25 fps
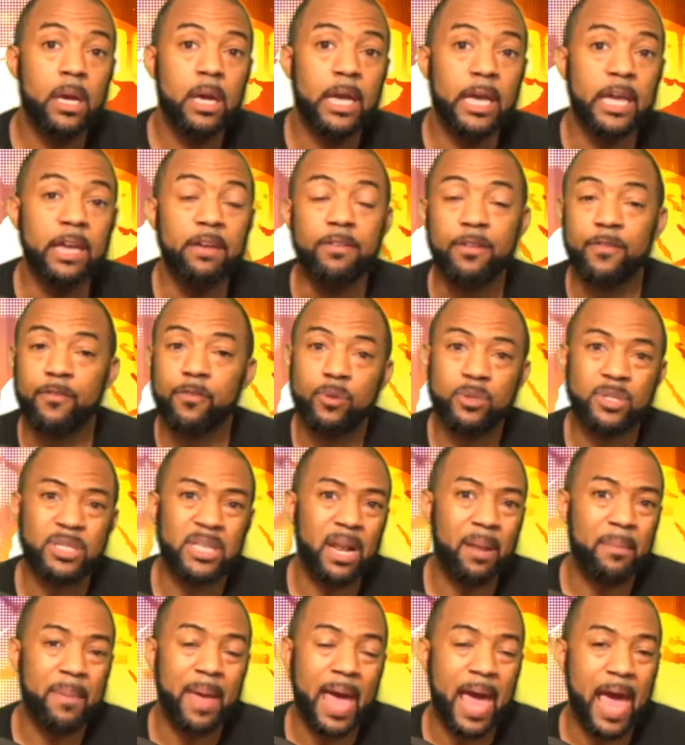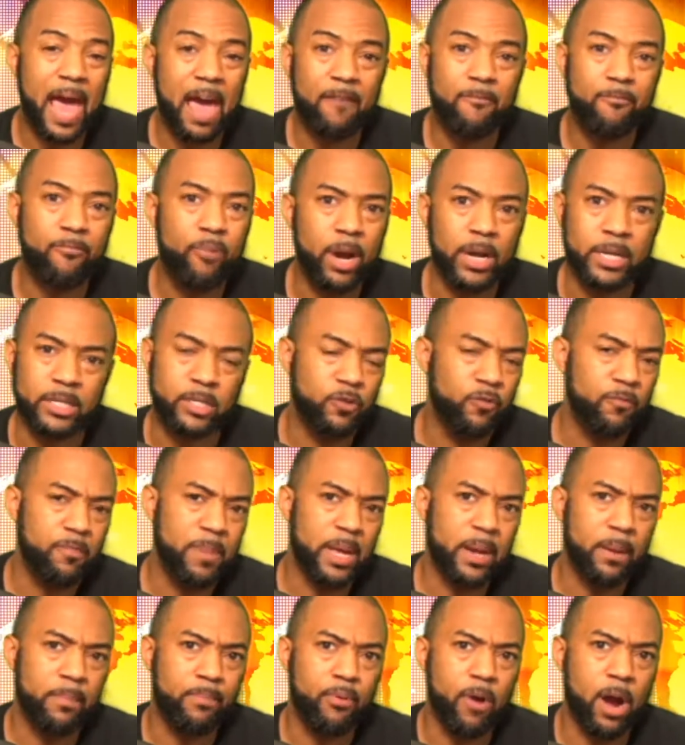Even if you sell them at half price, you've
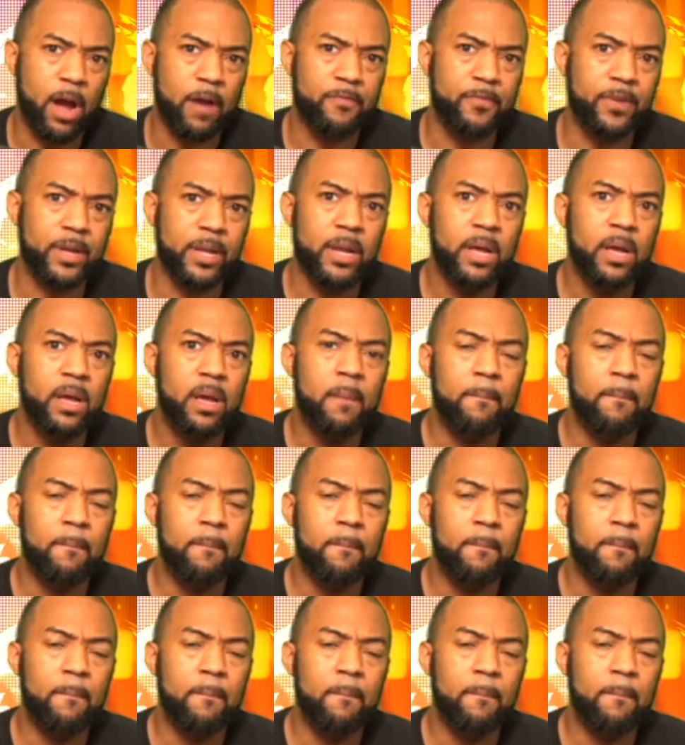made a profit.